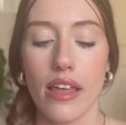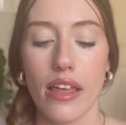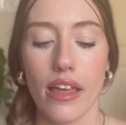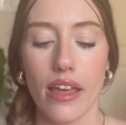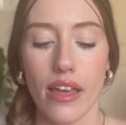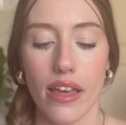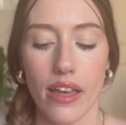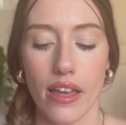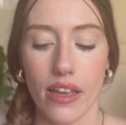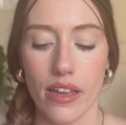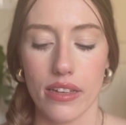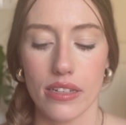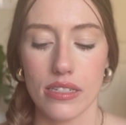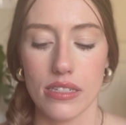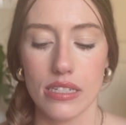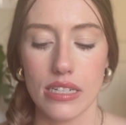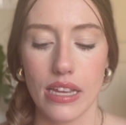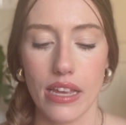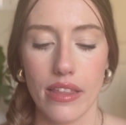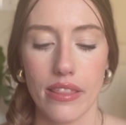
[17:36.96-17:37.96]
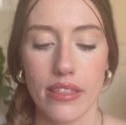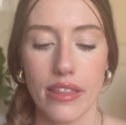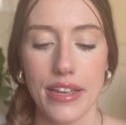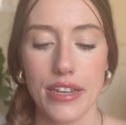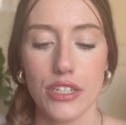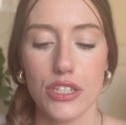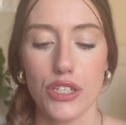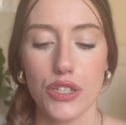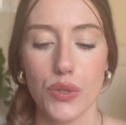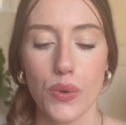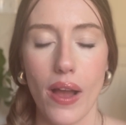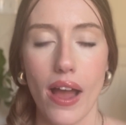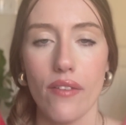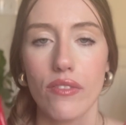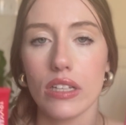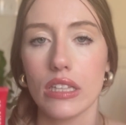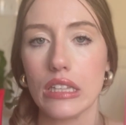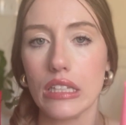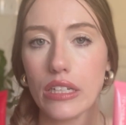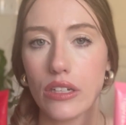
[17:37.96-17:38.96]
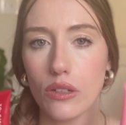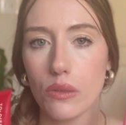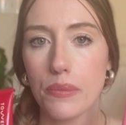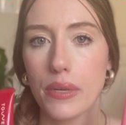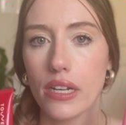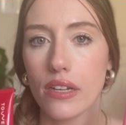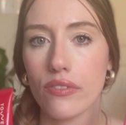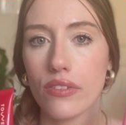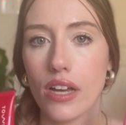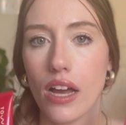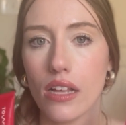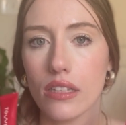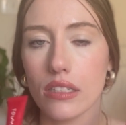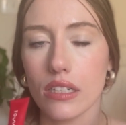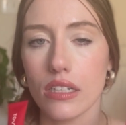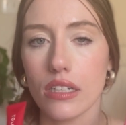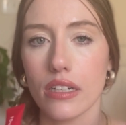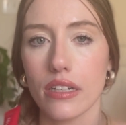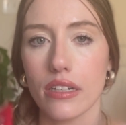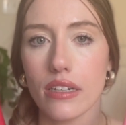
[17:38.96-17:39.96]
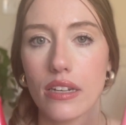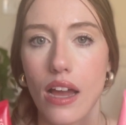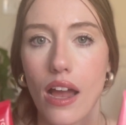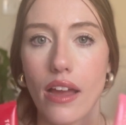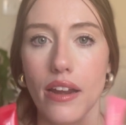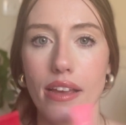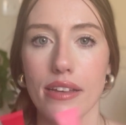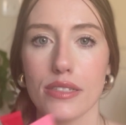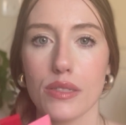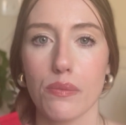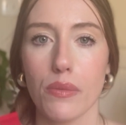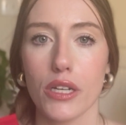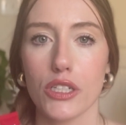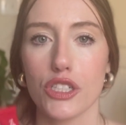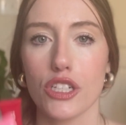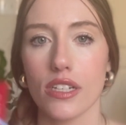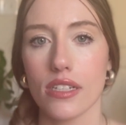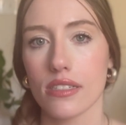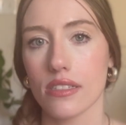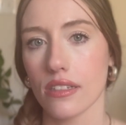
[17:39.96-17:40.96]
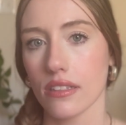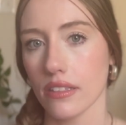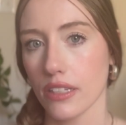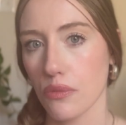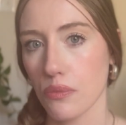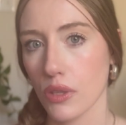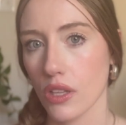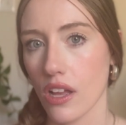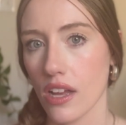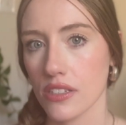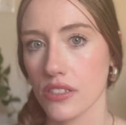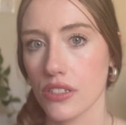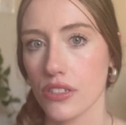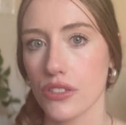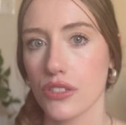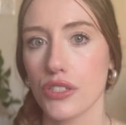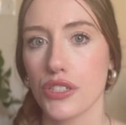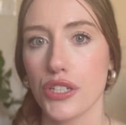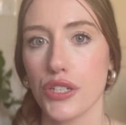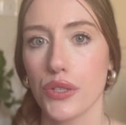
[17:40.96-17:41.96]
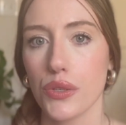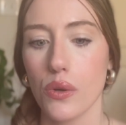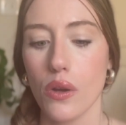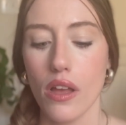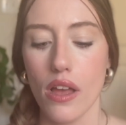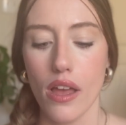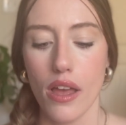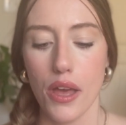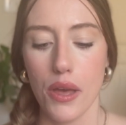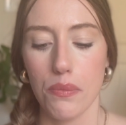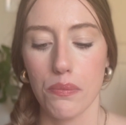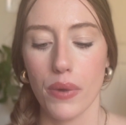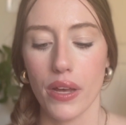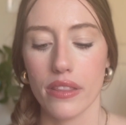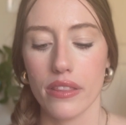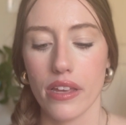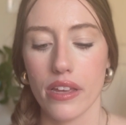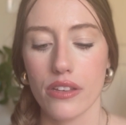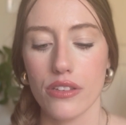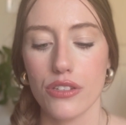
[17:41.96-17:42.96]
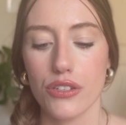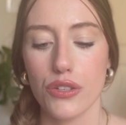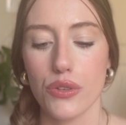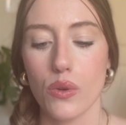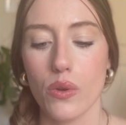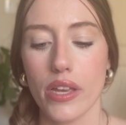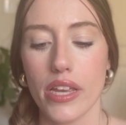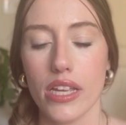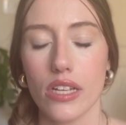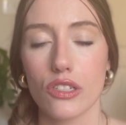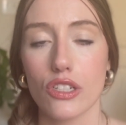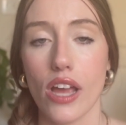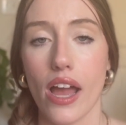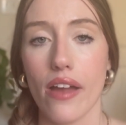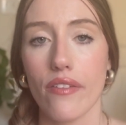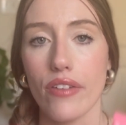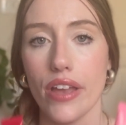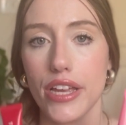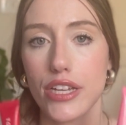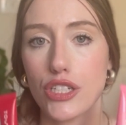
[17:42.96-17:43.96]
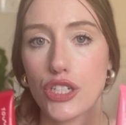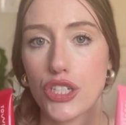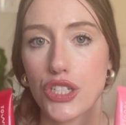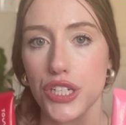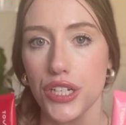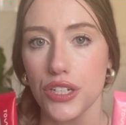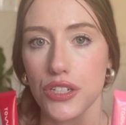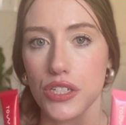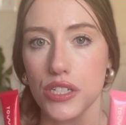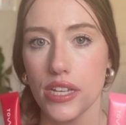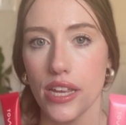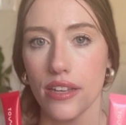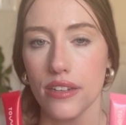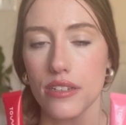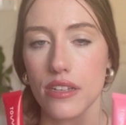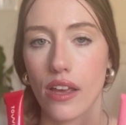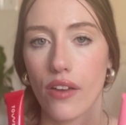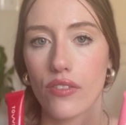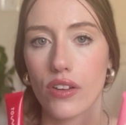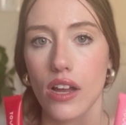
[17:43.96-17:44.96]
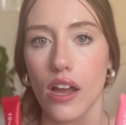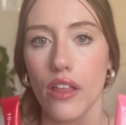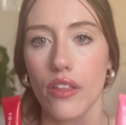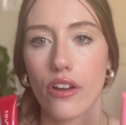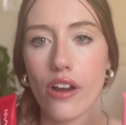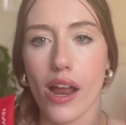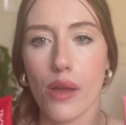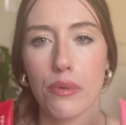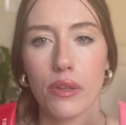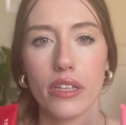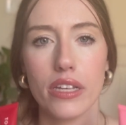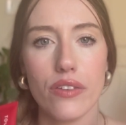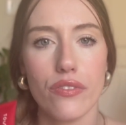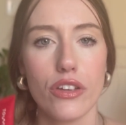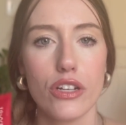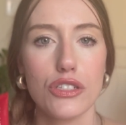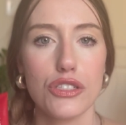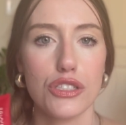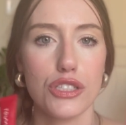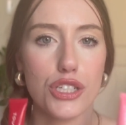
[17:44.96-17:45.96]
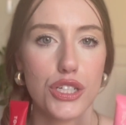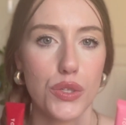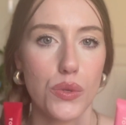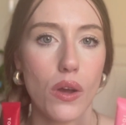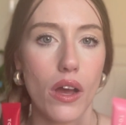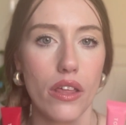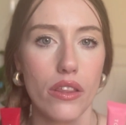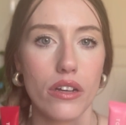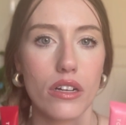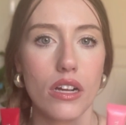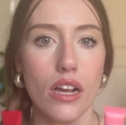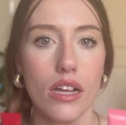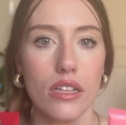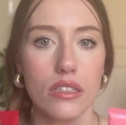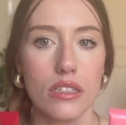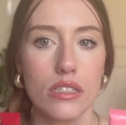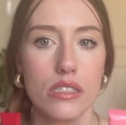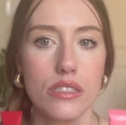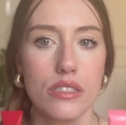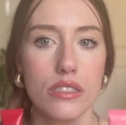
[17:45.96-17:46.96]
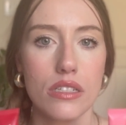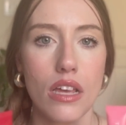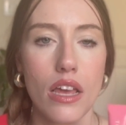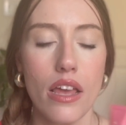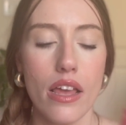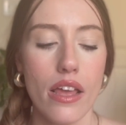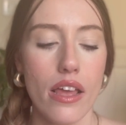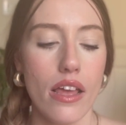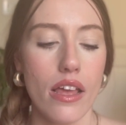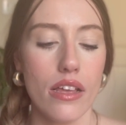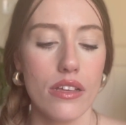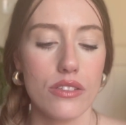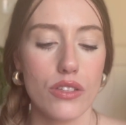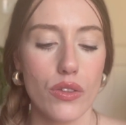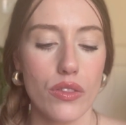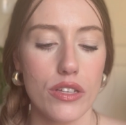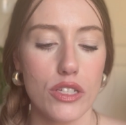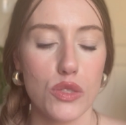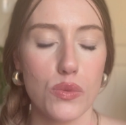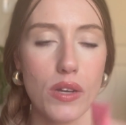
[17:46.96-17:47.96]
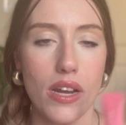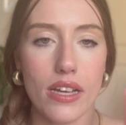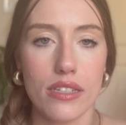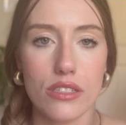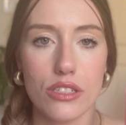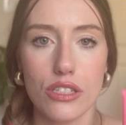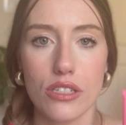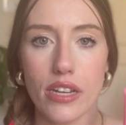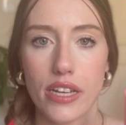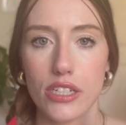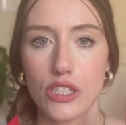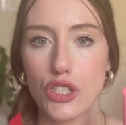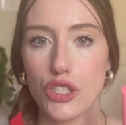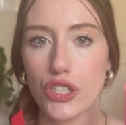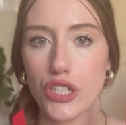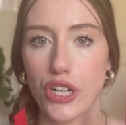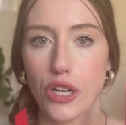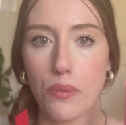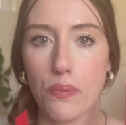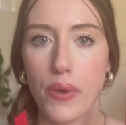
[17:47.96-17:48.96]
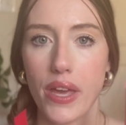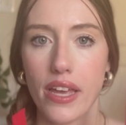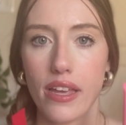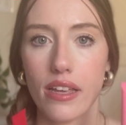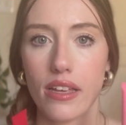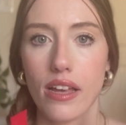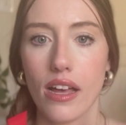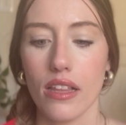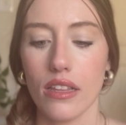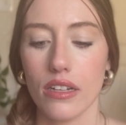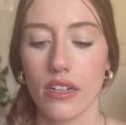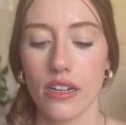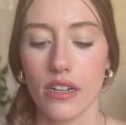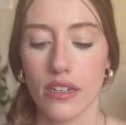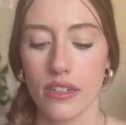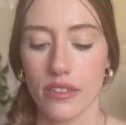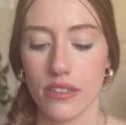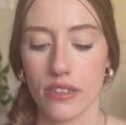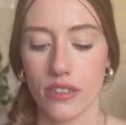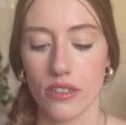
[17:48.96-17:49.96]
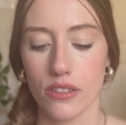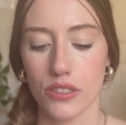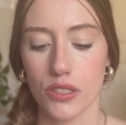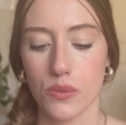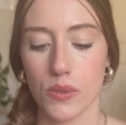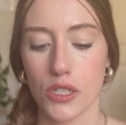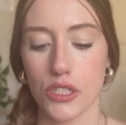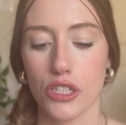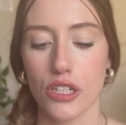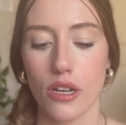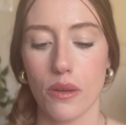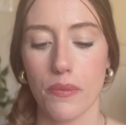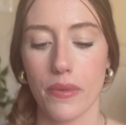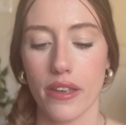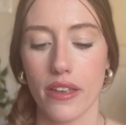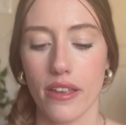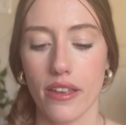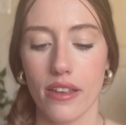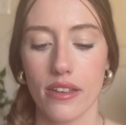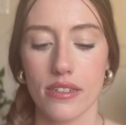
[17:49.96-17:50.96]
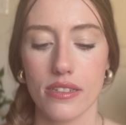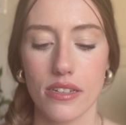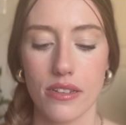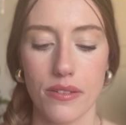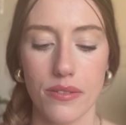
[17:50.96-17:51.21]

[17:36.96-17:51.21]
and they do have a little bit of color, not as much as the lip glosses do, but they do each have a sheer tint of color. I believe there's 2 other colors. So this one has a nice sheer pink color. Here, I'll swatch it on my hand.